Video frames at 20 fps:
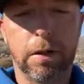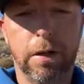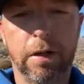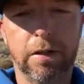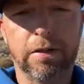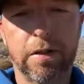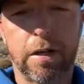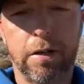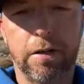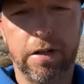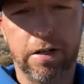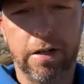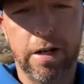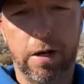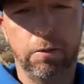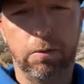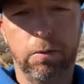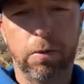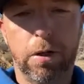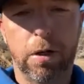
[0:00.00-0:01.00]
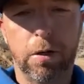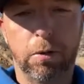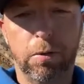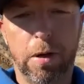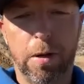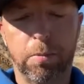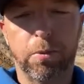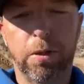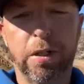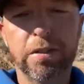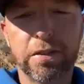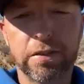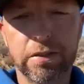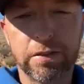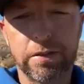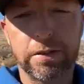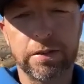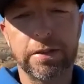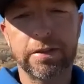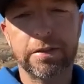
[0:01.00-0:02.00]
Saturday night rep racing
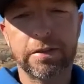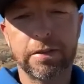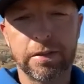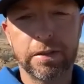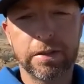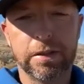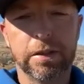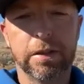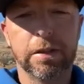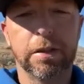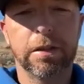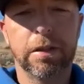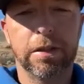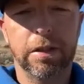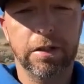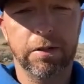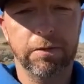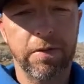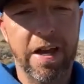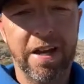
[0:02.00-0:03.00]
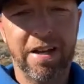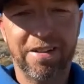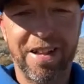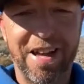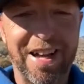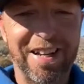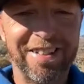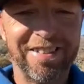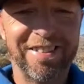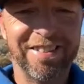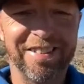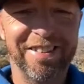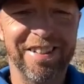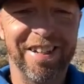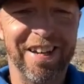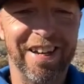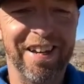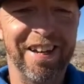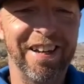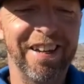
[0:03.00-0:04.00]
series in the vet class. And,
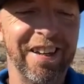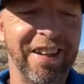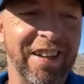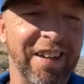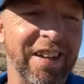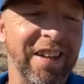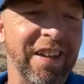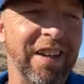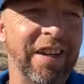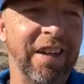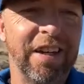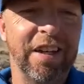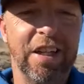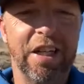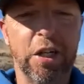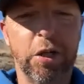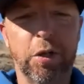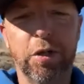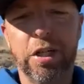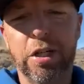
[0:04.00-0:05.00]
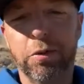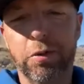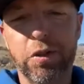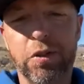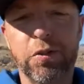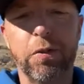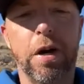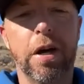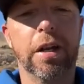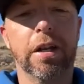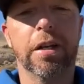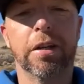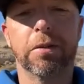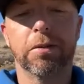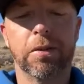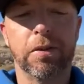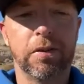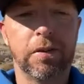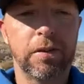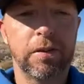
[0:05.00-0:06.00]
it was fun. It
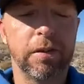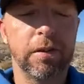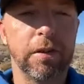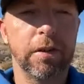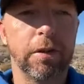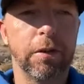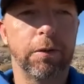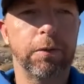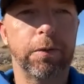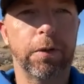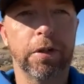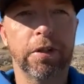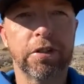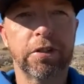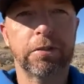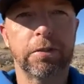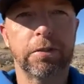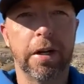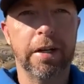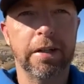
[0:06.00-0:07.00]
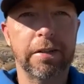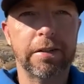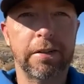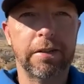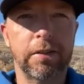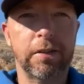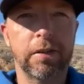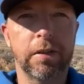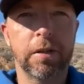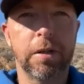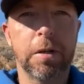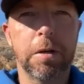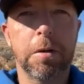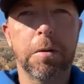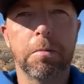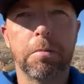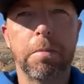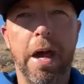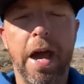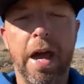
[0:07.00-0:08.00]
was the first race
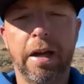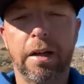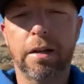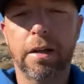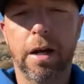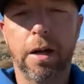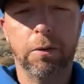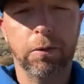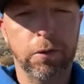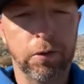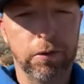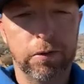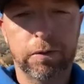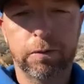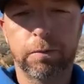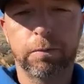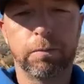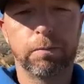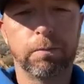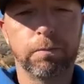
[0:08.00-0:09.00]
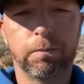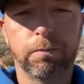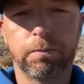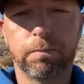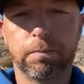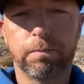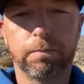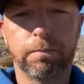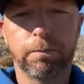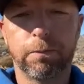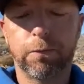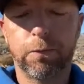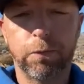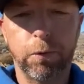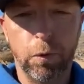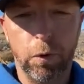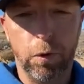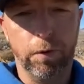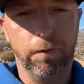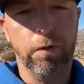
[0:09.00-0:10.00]
back. I was
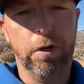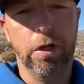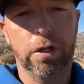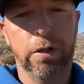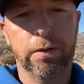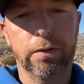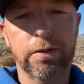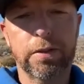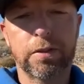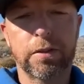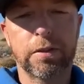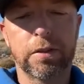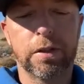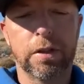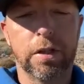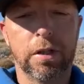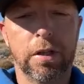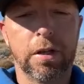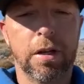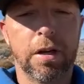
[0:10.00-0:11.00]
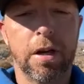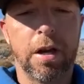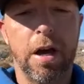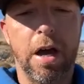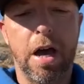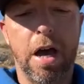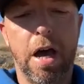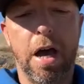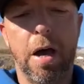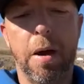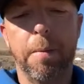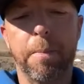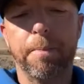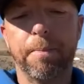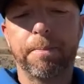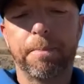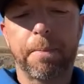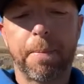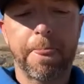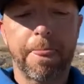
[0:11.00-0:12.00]
full of nerves. Um,
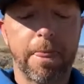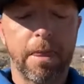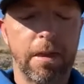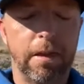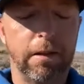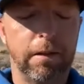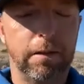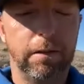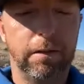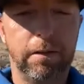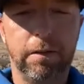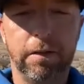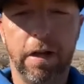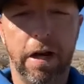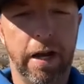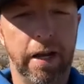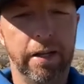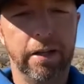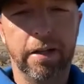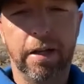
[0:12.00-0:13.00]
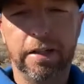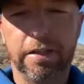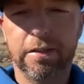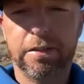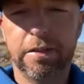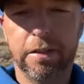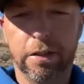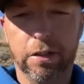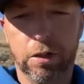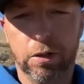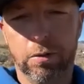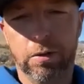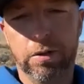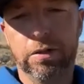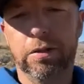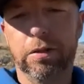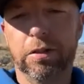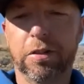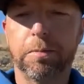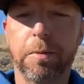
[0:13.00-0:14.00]
I just didn't know
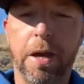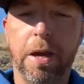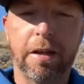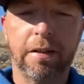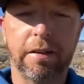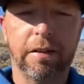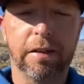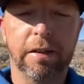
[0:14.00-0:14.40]
what to expect.